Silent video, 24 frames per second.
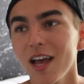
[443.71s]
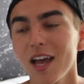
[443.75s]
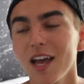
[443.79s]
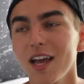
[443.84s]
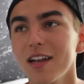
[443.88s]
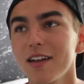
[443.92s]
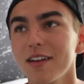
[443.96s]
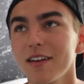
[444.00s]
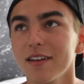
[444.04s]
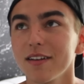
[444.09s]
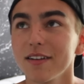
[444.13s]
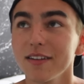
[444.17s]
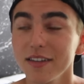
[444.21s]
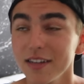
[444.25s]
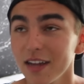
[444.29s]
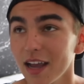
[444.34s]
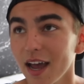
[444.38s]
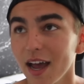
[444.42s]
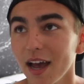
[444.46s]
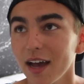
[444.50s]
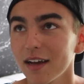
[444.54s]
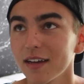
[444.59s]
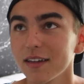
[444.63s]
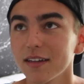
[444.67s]
and,
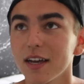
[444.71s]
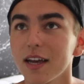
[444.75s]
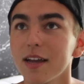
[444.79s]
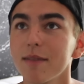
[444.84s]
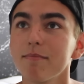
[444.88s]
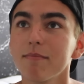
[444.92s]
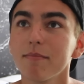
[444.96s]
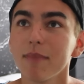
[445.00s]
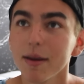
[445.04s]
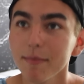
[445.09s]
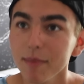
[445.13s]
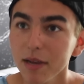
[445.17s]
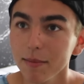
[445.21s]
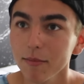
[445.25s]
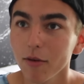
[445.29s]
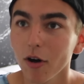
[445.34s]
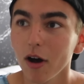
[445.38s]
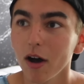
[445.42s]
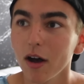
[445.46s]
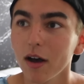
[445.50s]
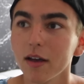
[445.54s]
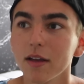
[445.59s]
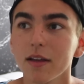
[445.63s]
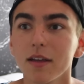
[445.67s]
yeah, and my
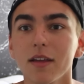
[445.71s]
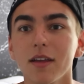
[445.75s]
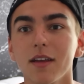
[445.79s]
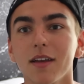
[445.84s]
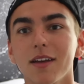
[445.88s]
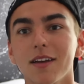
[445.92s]
Meemaw.